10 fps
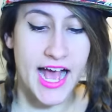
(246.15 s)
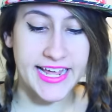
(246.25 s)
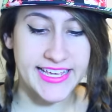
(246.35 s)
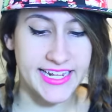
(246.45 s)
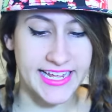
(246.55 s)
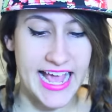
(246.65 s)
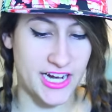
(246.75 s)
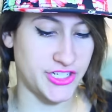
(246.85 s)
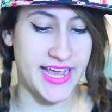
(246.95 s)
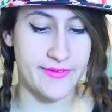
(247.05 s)
I can like
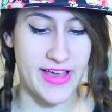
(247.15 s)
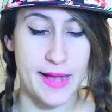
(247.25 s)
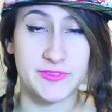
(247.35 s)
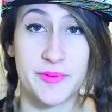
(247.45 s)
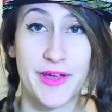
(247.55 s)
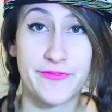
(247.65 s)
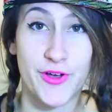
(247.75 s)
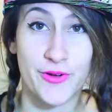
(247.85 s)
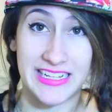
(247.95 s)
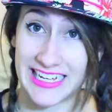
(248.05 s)
actually have apps on my
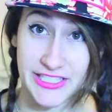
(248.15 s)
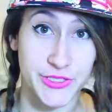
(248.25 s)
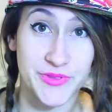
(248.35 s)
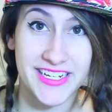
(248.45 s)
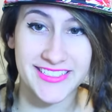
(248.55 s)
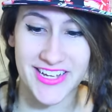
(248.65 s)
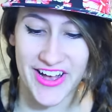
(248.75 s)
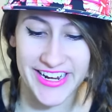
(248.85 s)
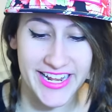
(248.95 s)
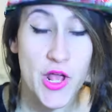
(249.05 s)
phone and like do things
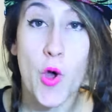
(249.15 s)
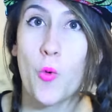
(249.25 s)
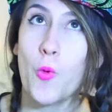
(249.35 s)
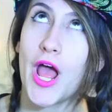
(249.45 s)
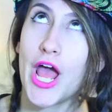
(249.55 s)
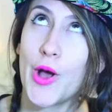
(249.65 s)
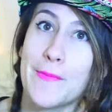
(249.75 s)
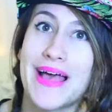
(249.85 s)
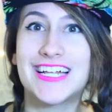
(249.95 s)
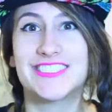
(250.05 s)
on it. Whoa,
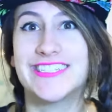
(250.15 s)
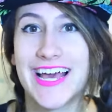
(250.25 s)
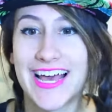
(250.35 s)
imagine